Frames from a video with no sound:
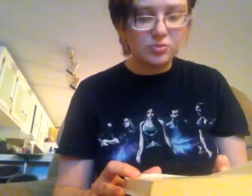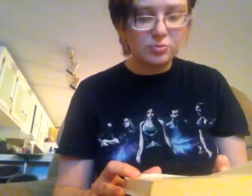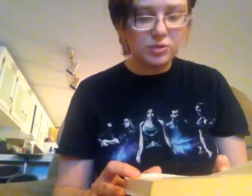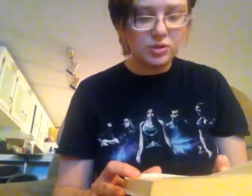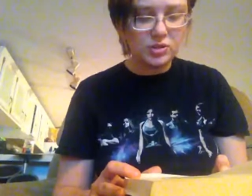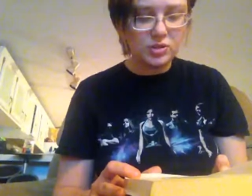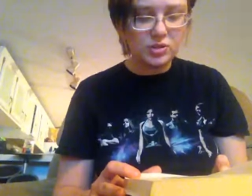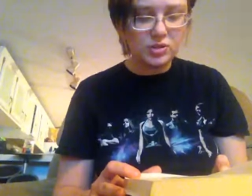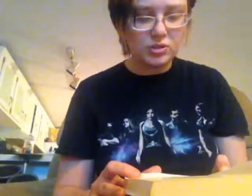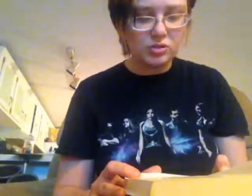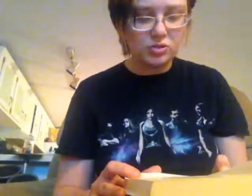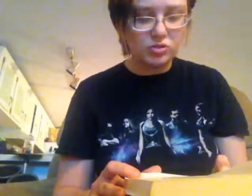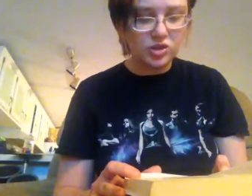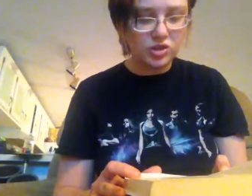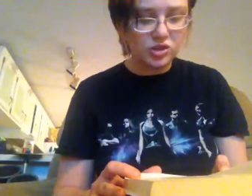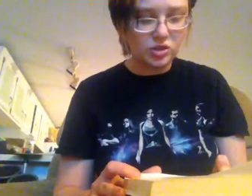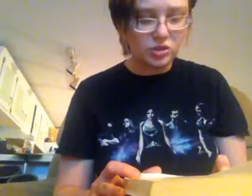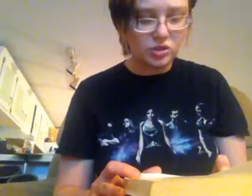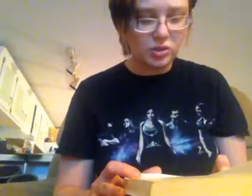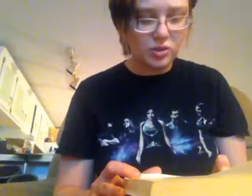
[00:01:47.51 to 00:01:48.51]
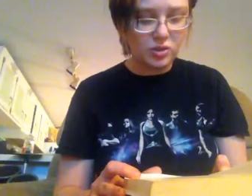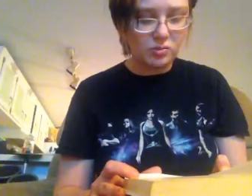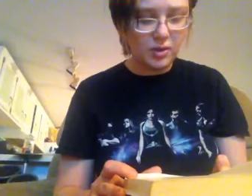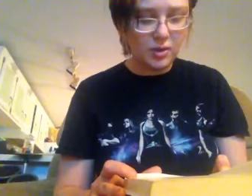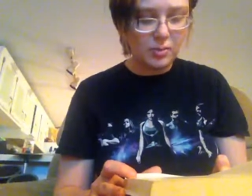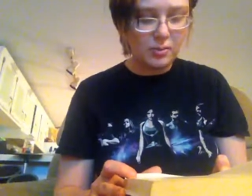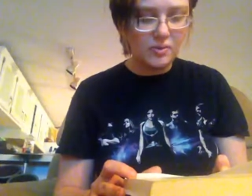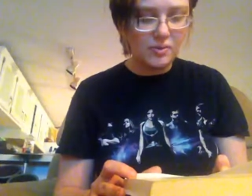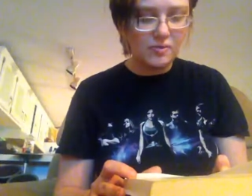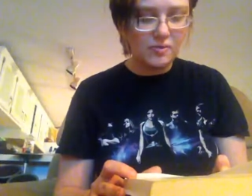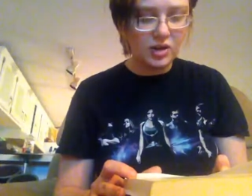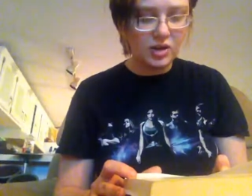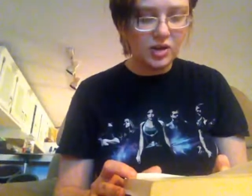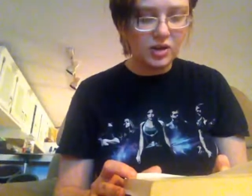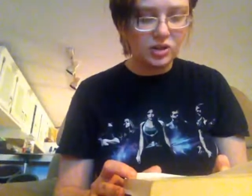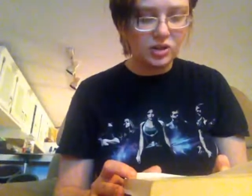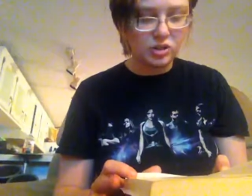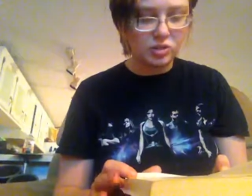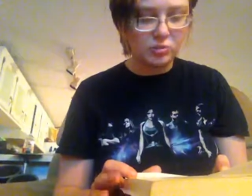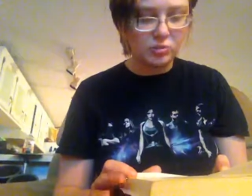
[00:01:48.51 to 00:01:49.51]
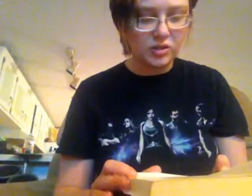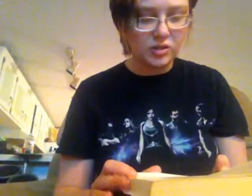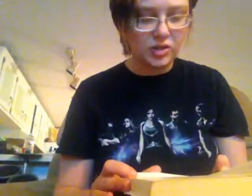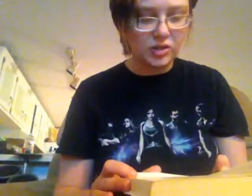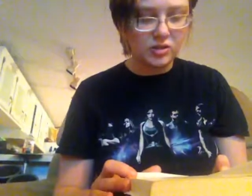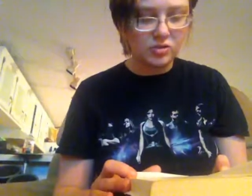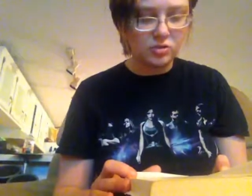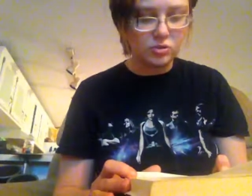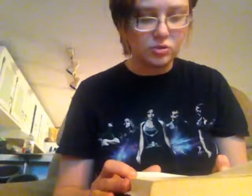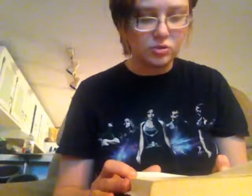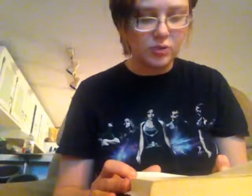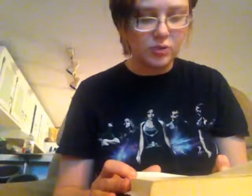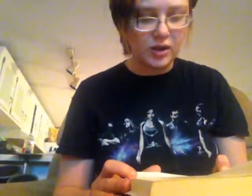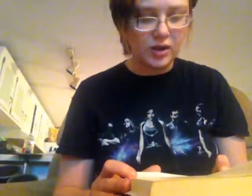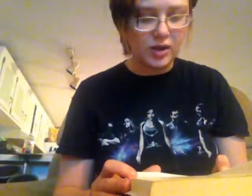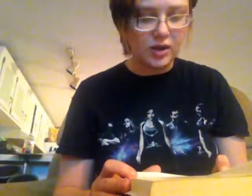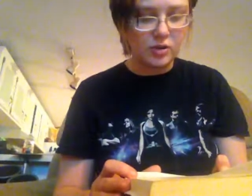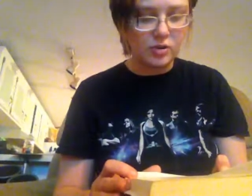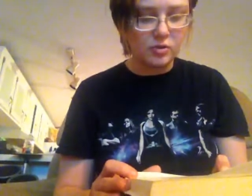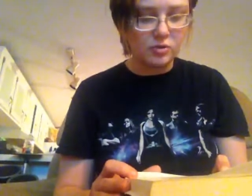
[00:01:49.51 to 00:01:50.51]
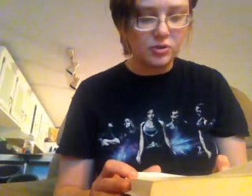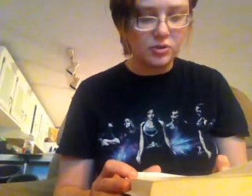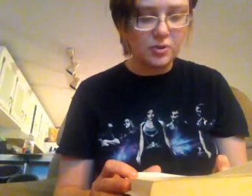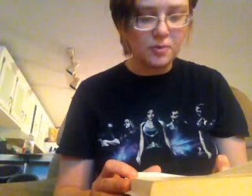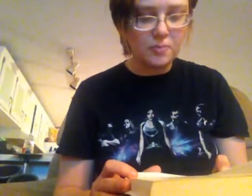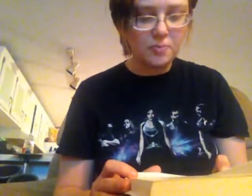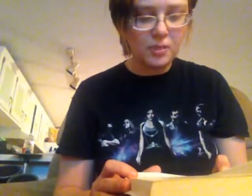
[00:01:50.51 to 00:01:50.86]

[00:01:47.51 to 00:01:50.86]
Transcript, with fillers: princes and treasure could make me forget chilblains or a runny nose,